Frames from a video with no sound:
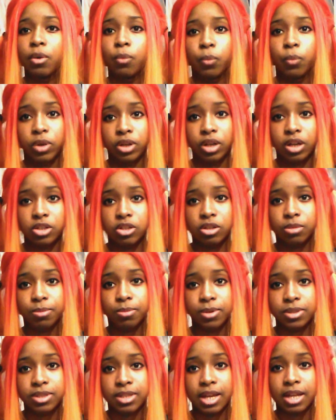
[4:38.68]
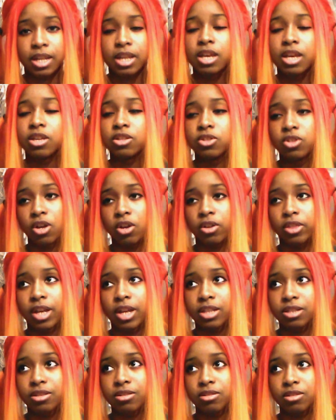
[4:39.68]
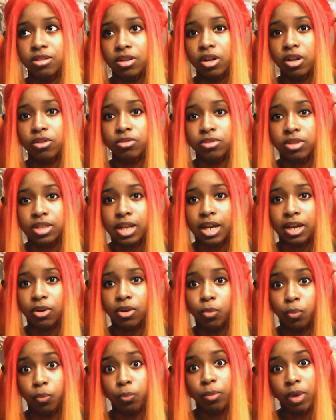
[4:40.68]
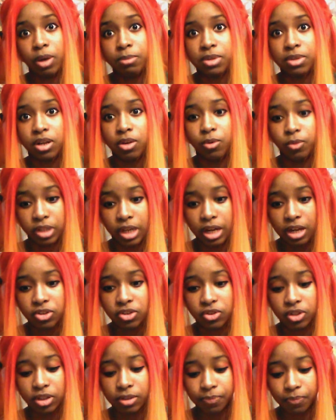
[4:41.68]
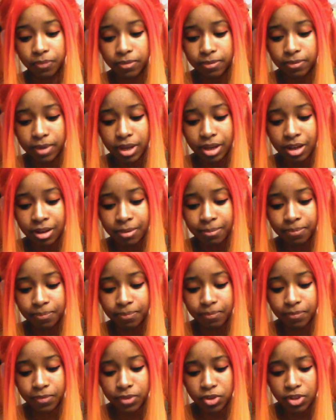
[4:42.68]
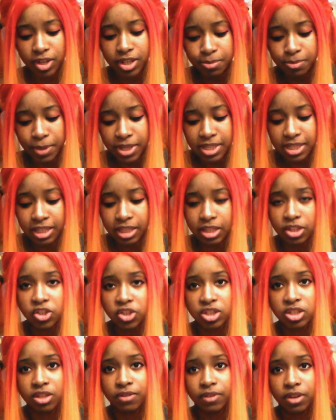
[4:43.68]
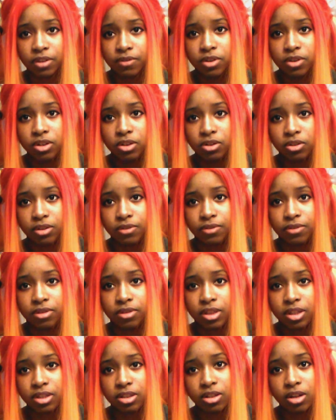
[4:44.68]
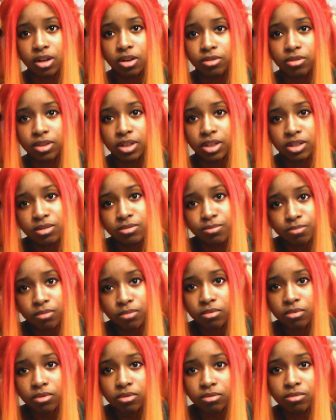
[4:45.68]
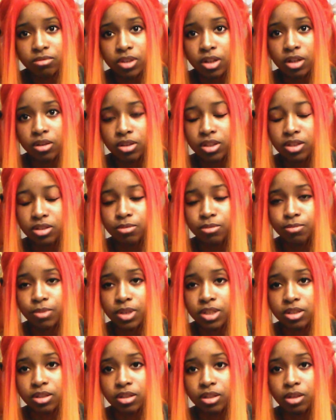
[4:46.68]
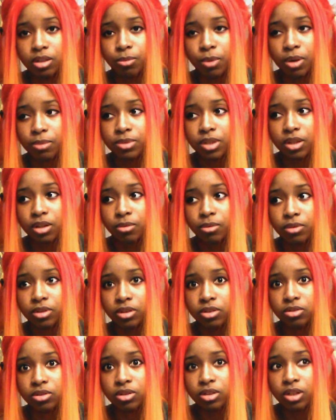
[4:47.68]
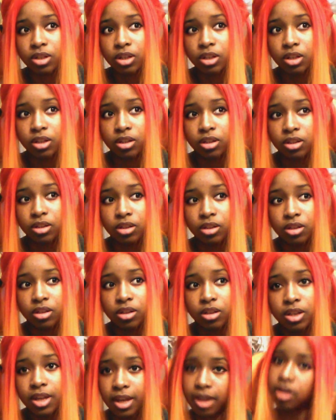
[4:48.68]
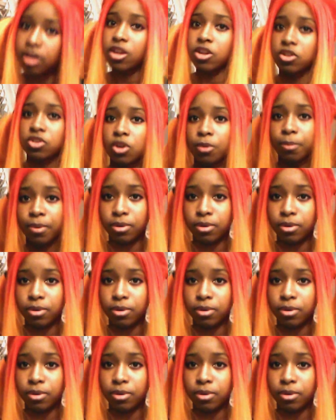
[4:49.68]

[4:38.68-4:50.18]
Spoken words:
100%. So that's, you know, the title, Mob Psycho 100. So that's basically just if that's basically Mob Psycho 100. Yeah, so